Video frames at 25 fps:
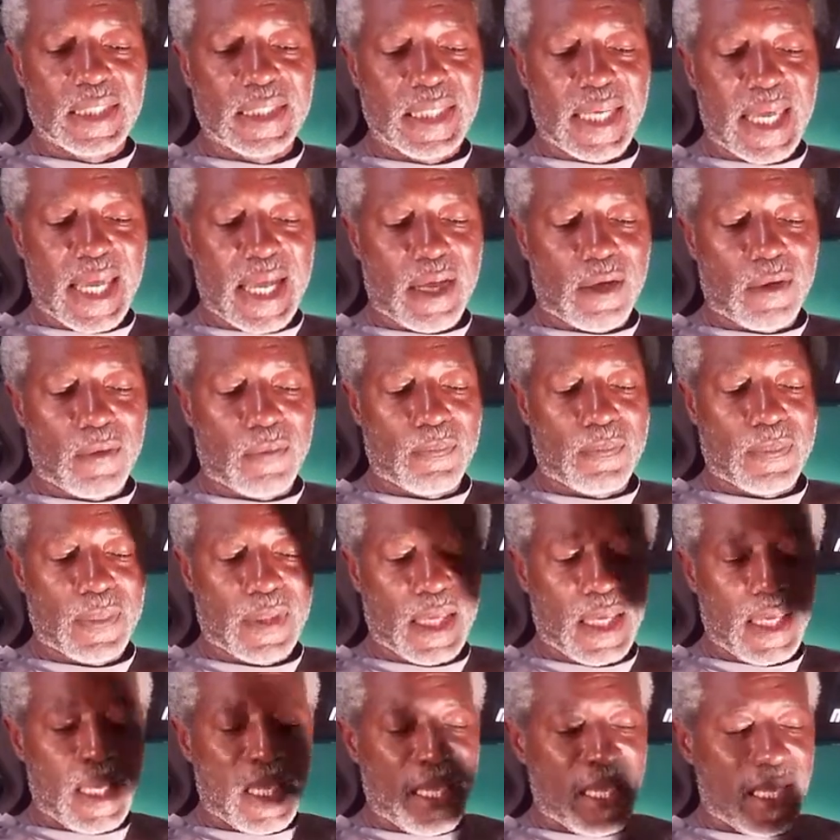Now,
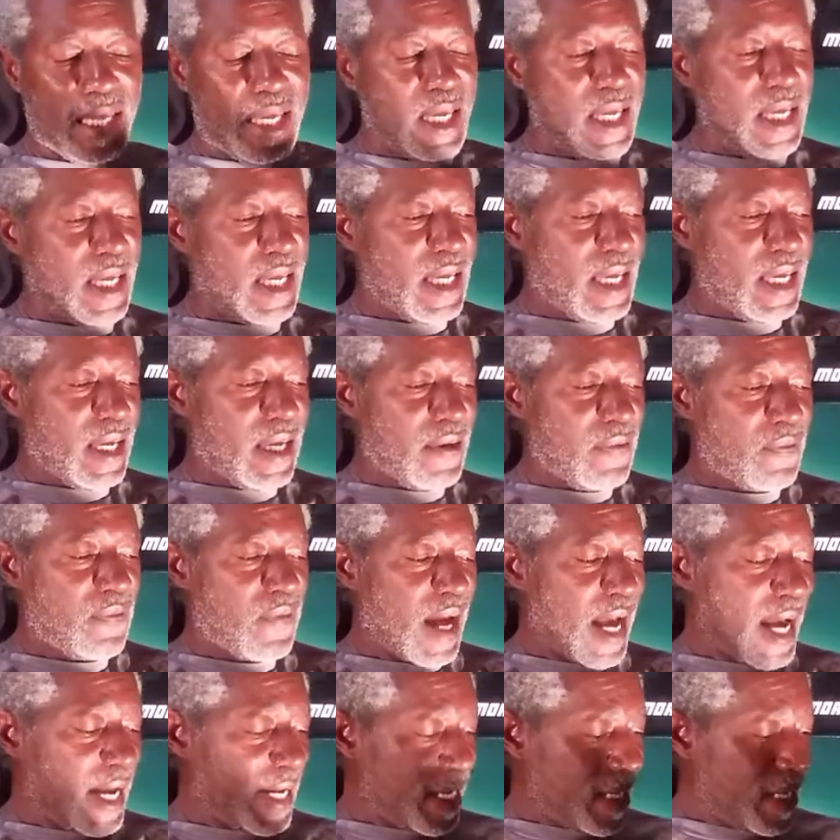
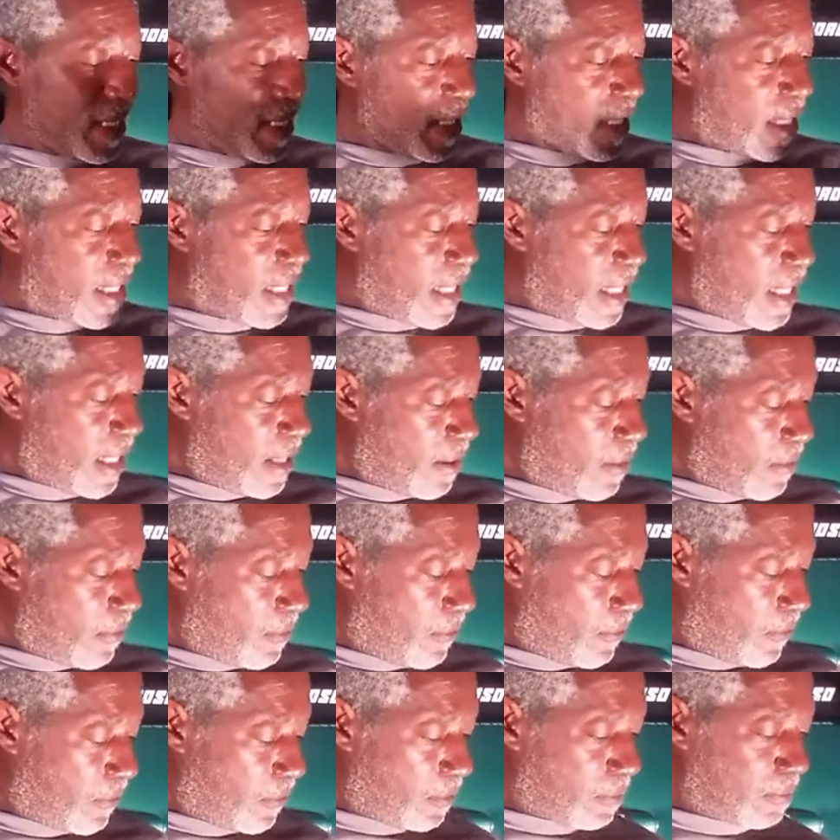if I can
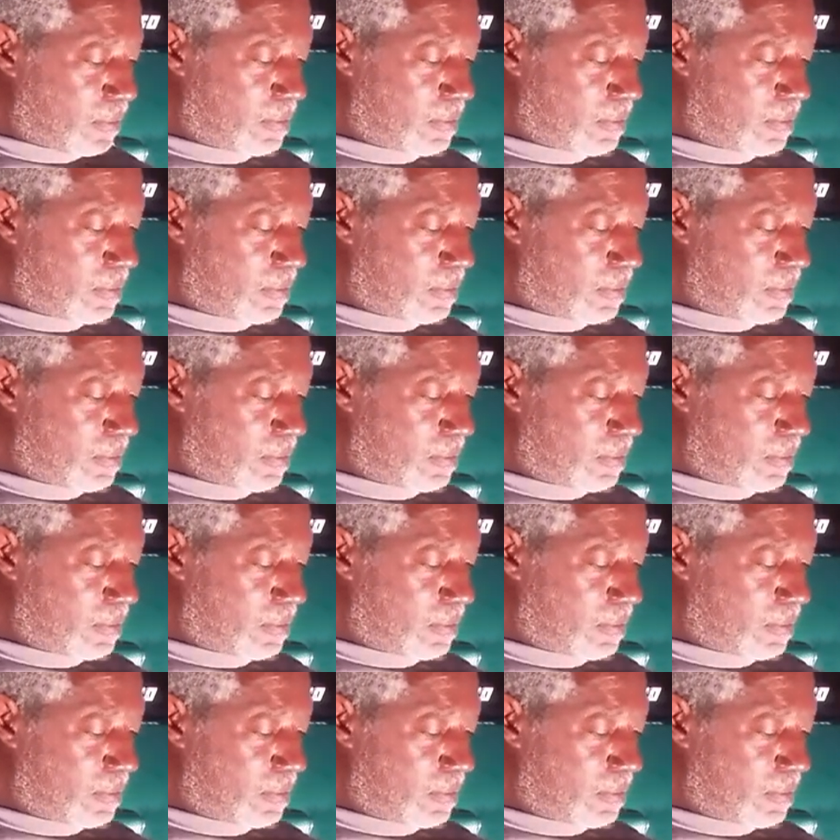give